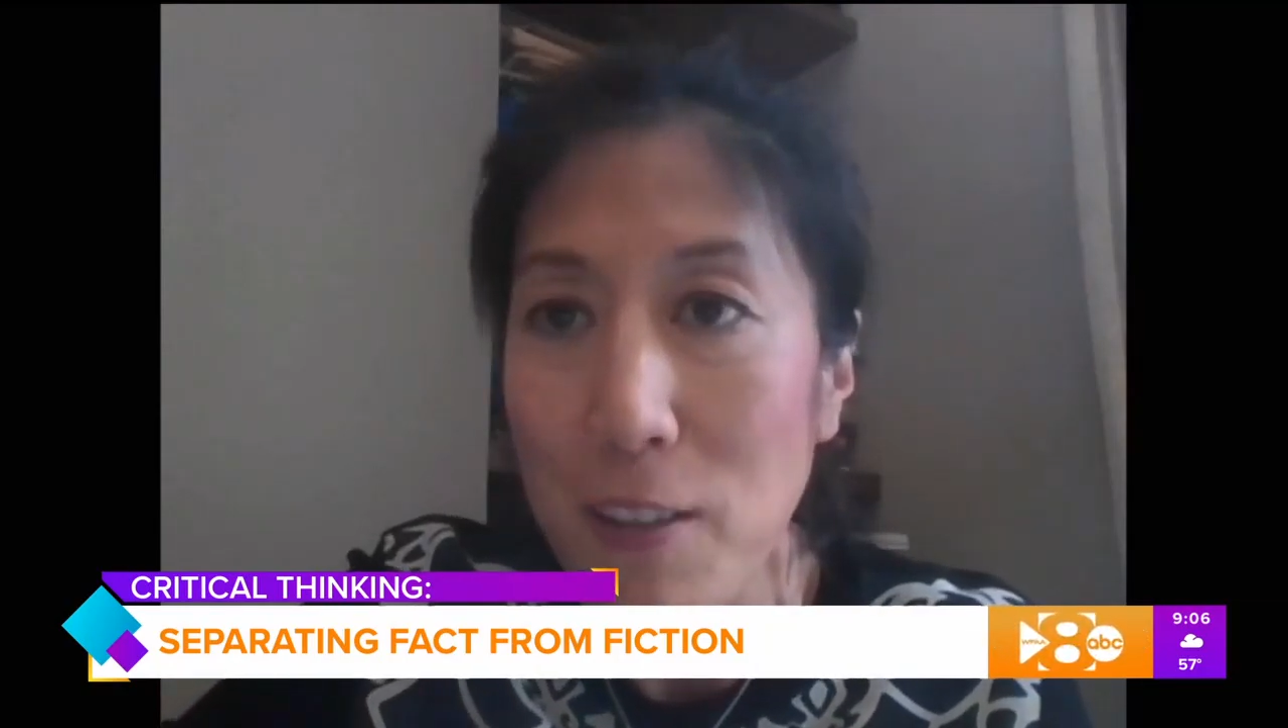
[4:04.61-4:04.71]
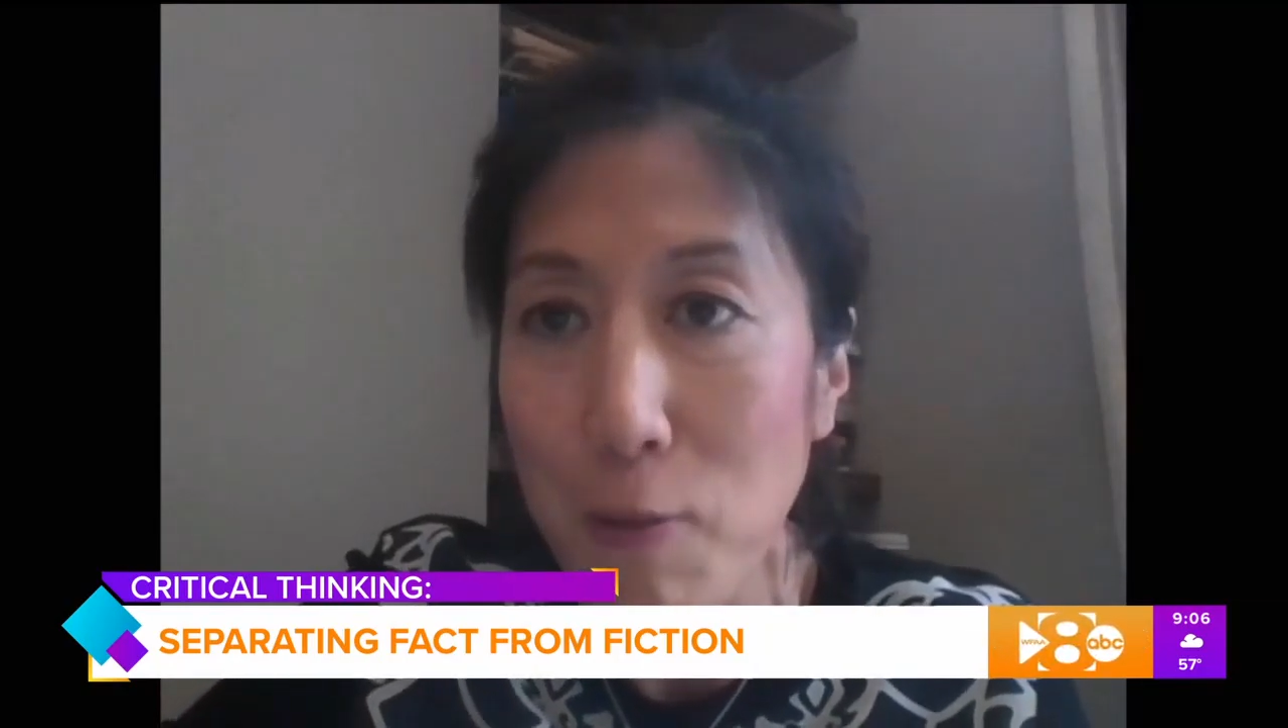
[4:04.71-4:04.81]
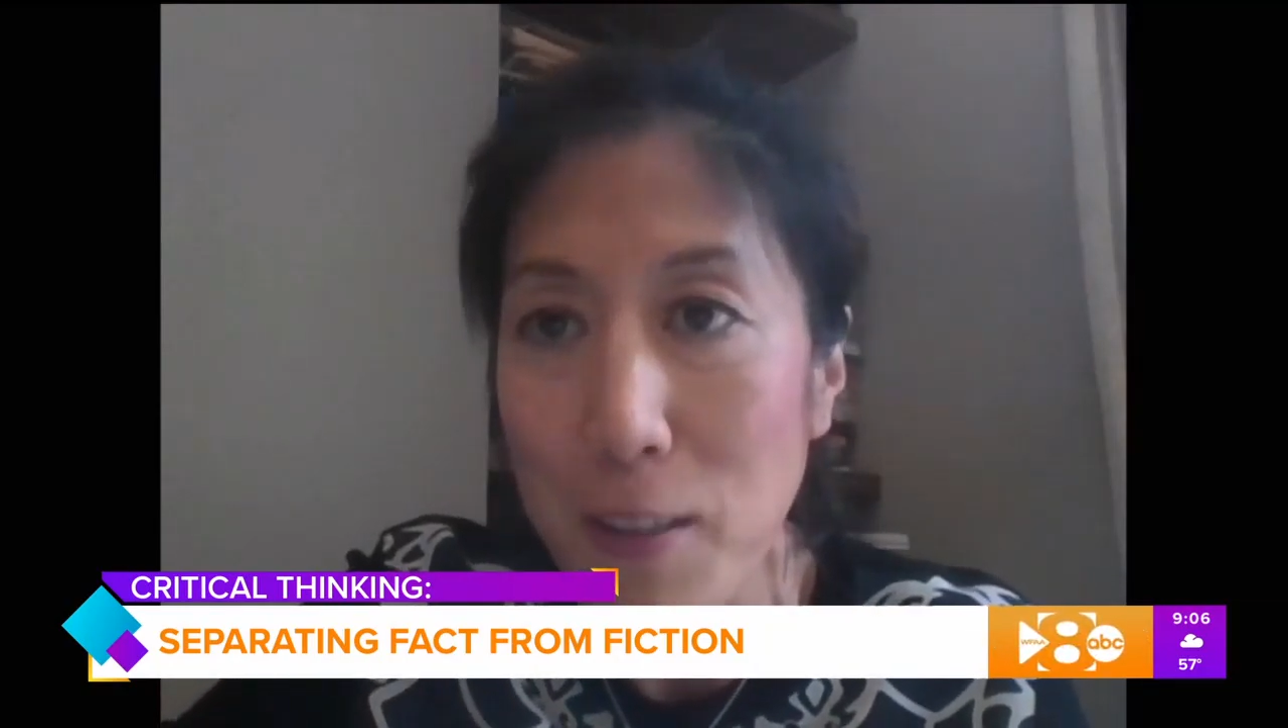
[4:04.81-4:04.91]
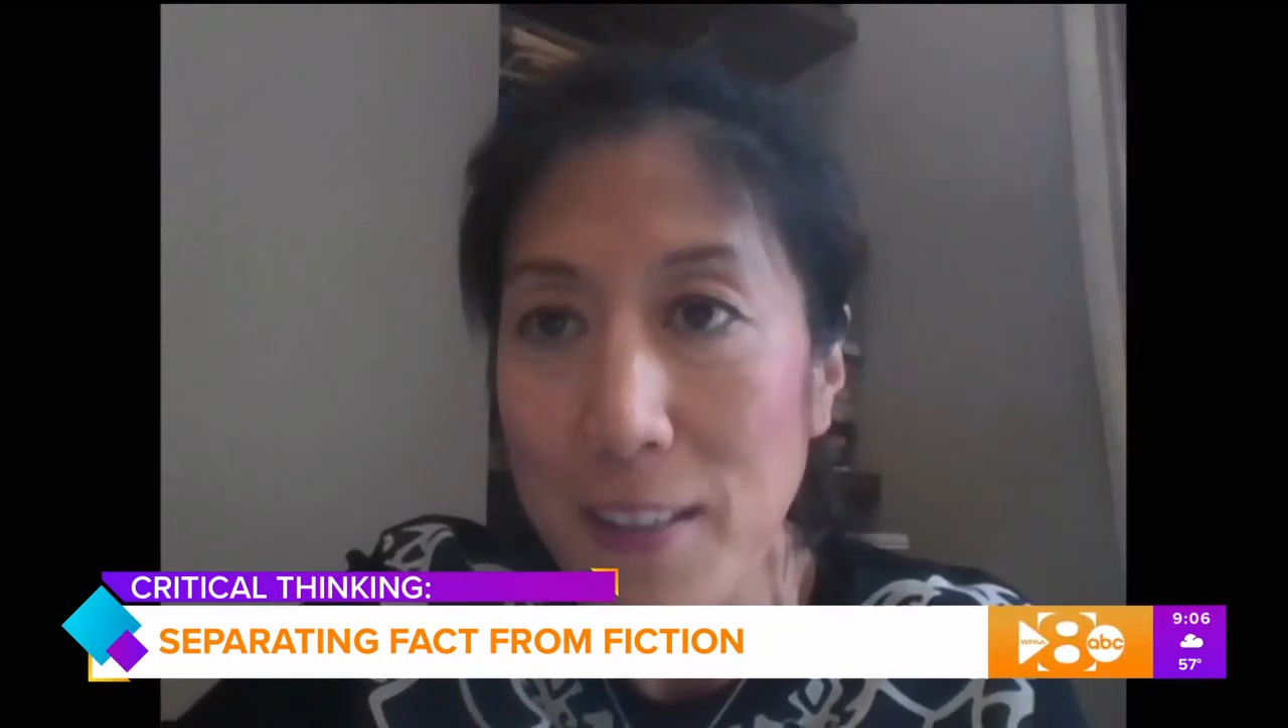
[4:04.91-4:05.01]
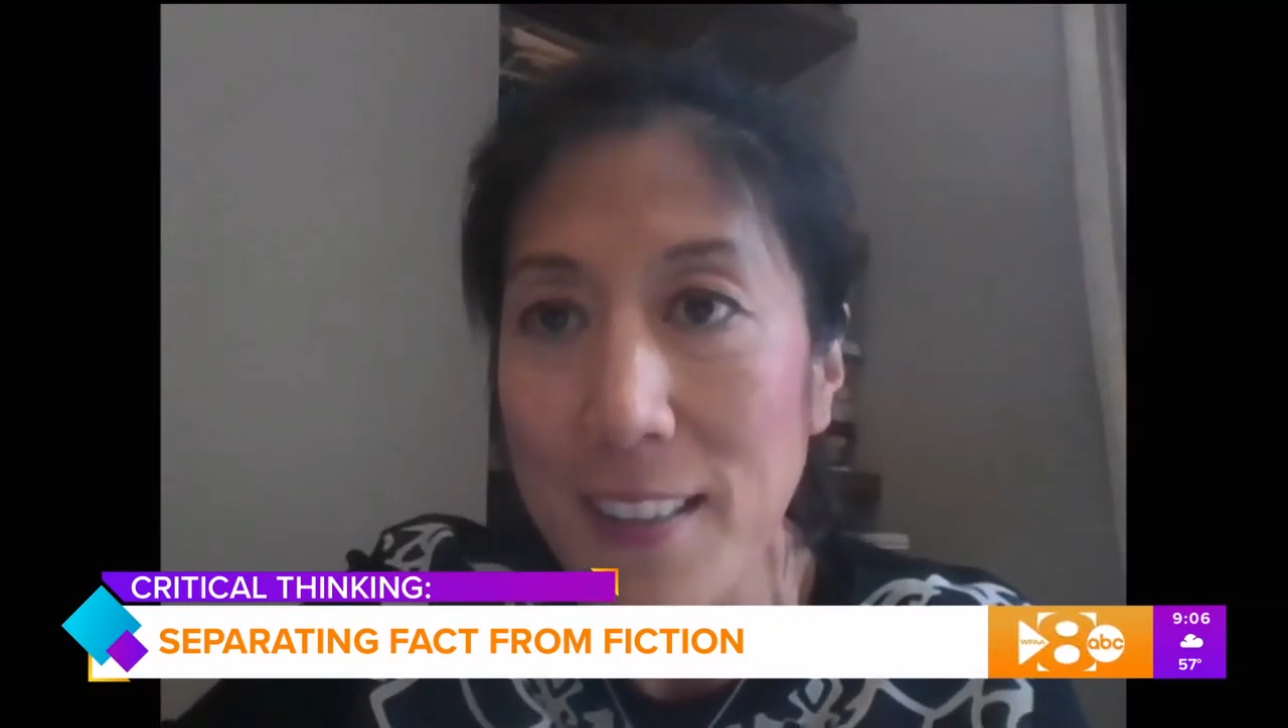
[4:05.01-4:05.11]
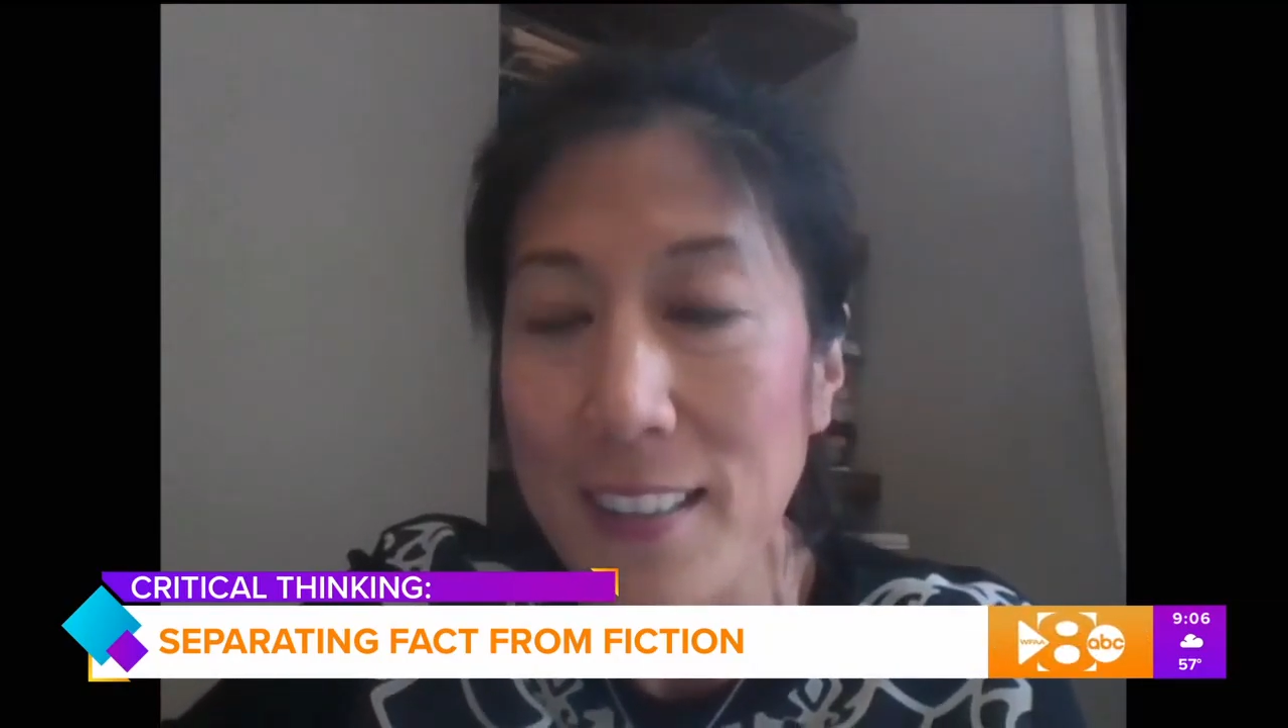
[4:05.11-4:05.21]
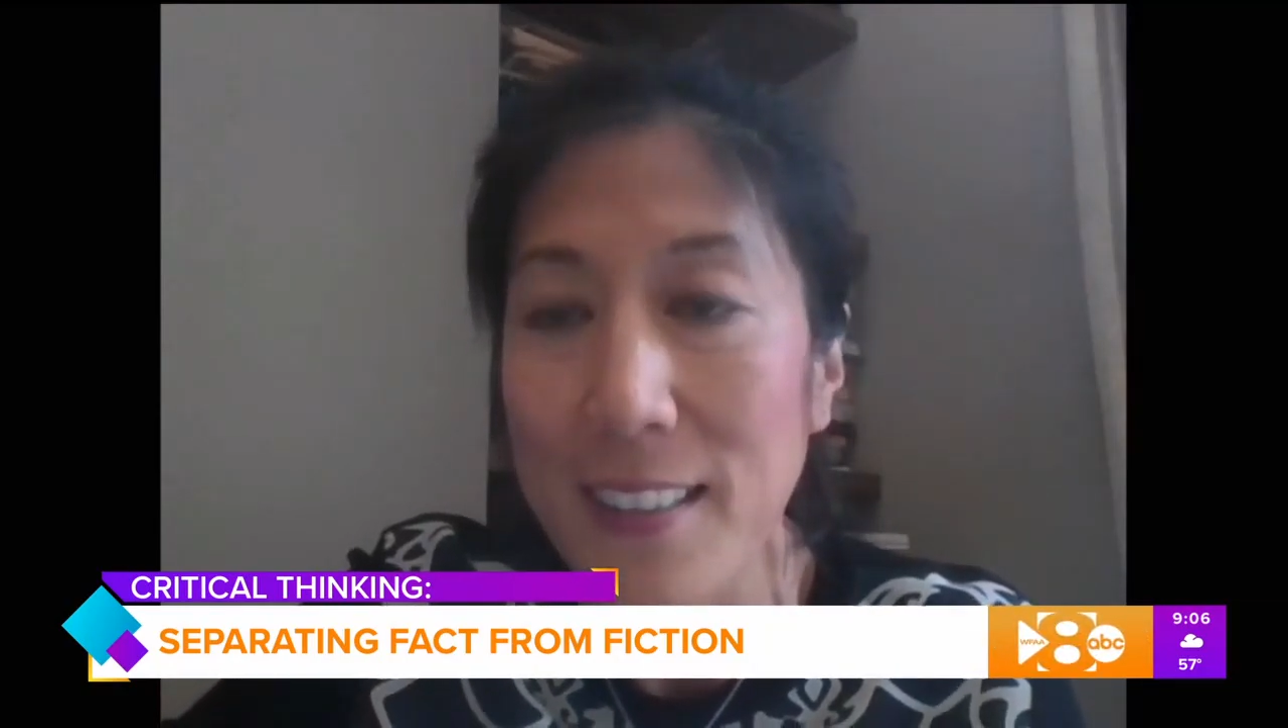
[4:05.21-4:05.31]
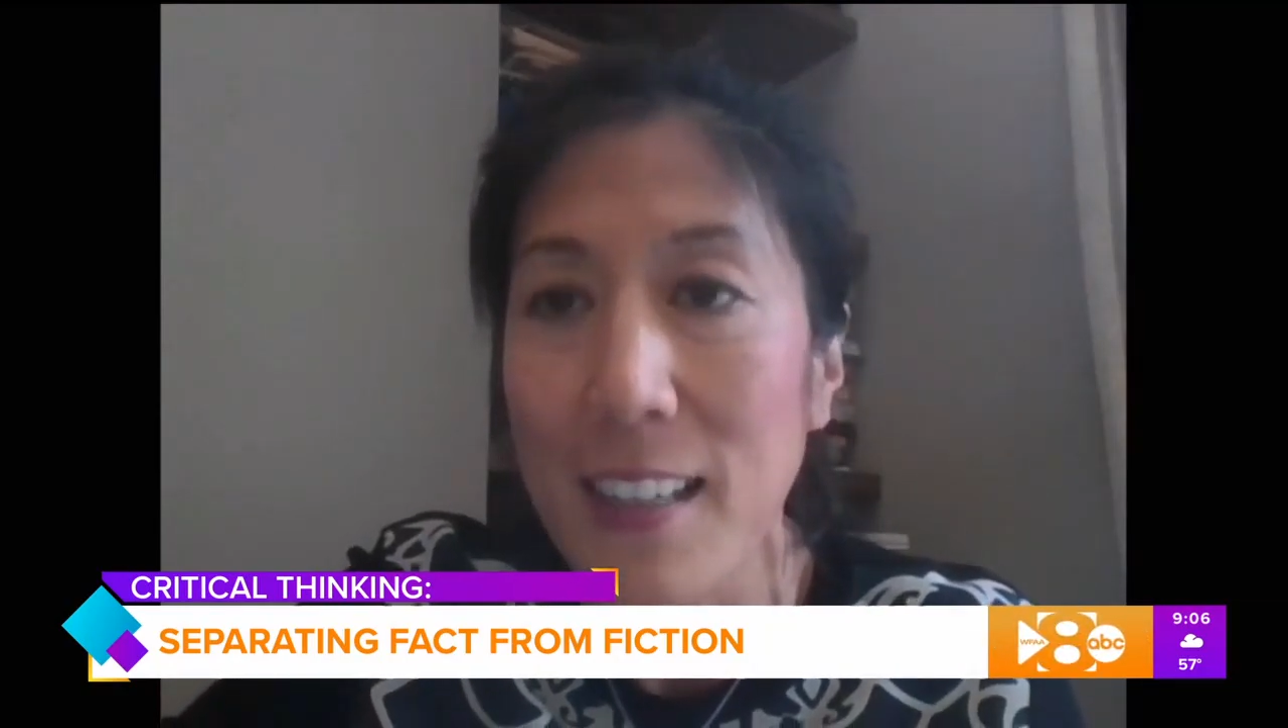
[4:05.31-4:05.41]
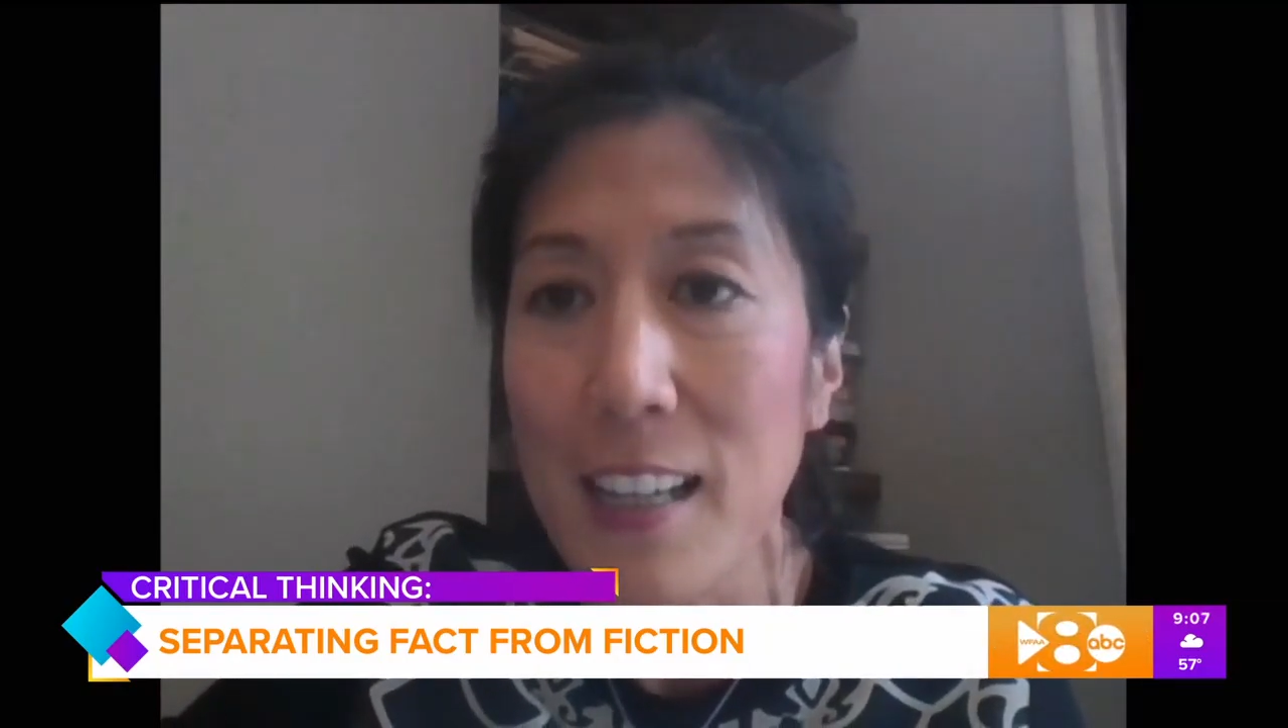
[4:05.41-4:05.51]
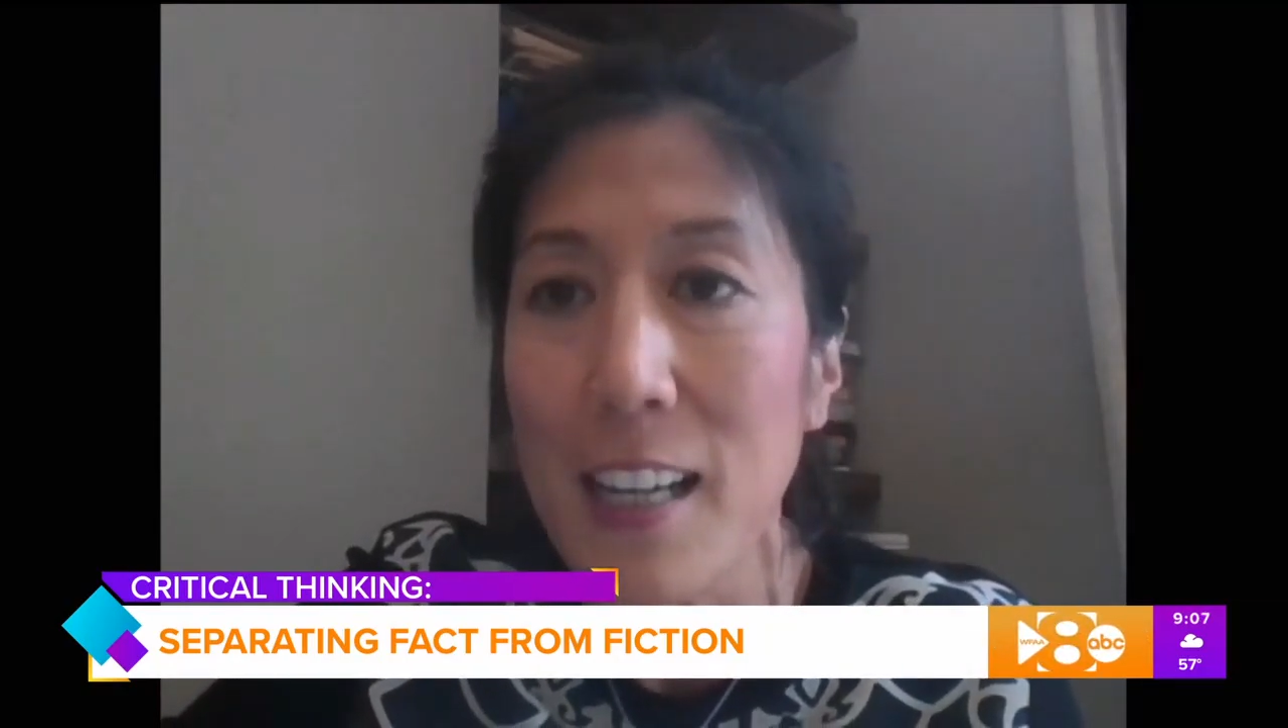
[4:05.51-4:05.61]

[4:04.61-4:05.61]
sources